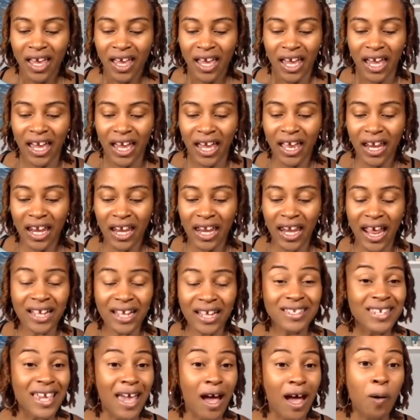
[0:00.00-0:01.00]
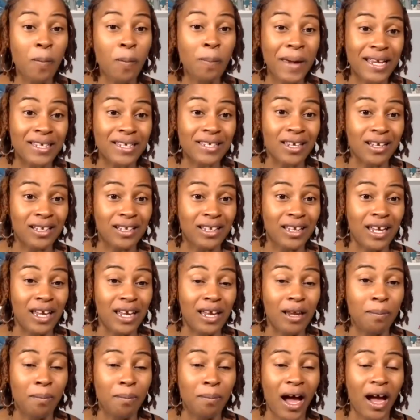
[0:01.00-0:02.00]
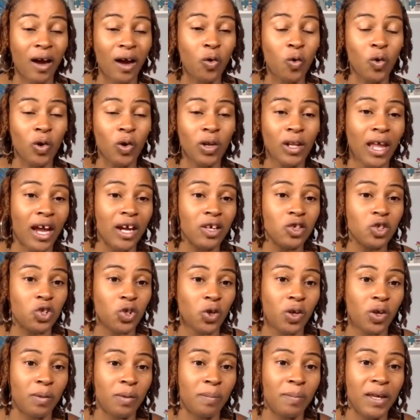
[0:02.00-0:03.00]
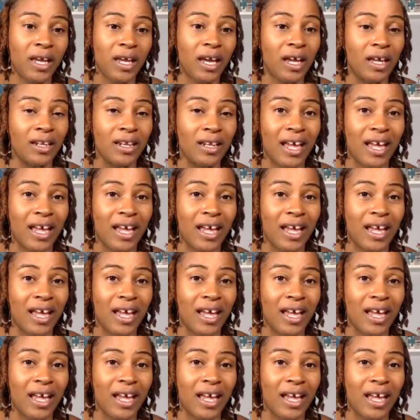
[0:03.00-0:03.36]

And that's how basically my online journey began.